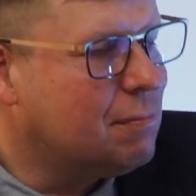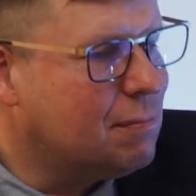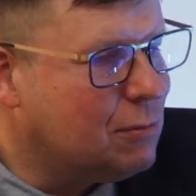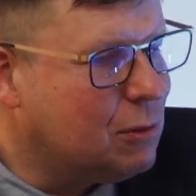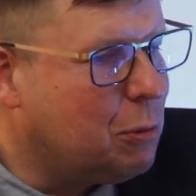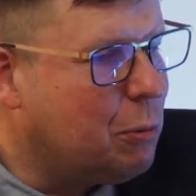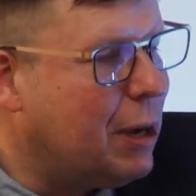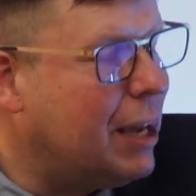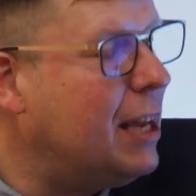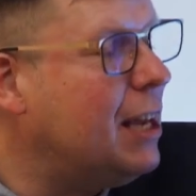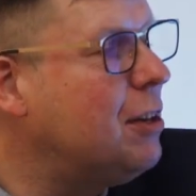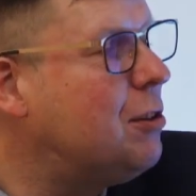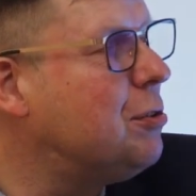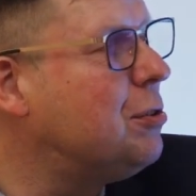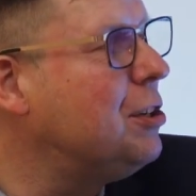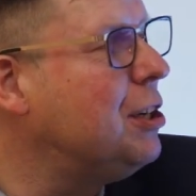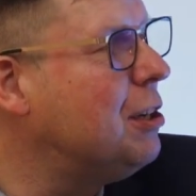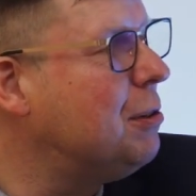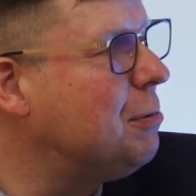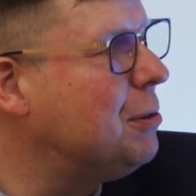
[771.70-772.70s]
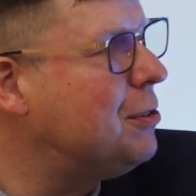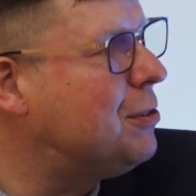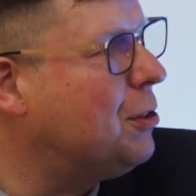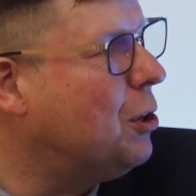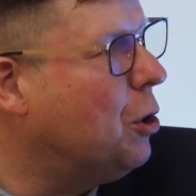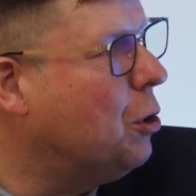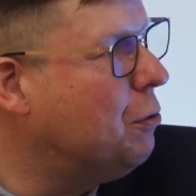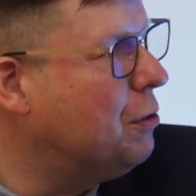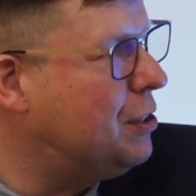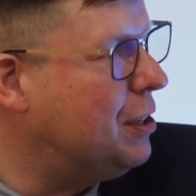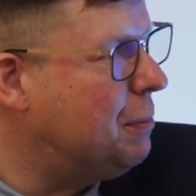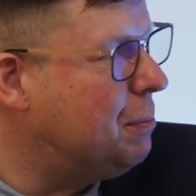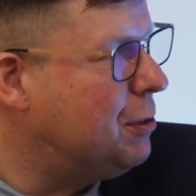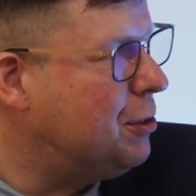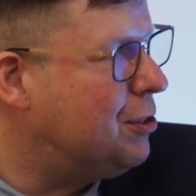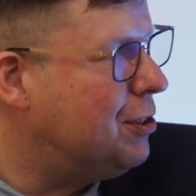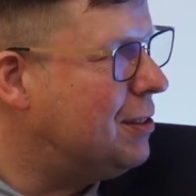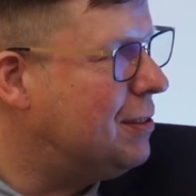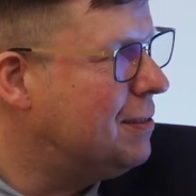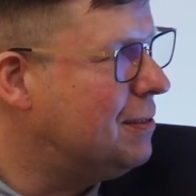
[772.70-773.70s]
way to deal with
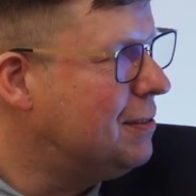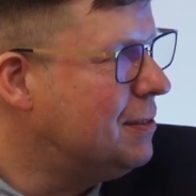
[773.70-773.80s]
overtemperature.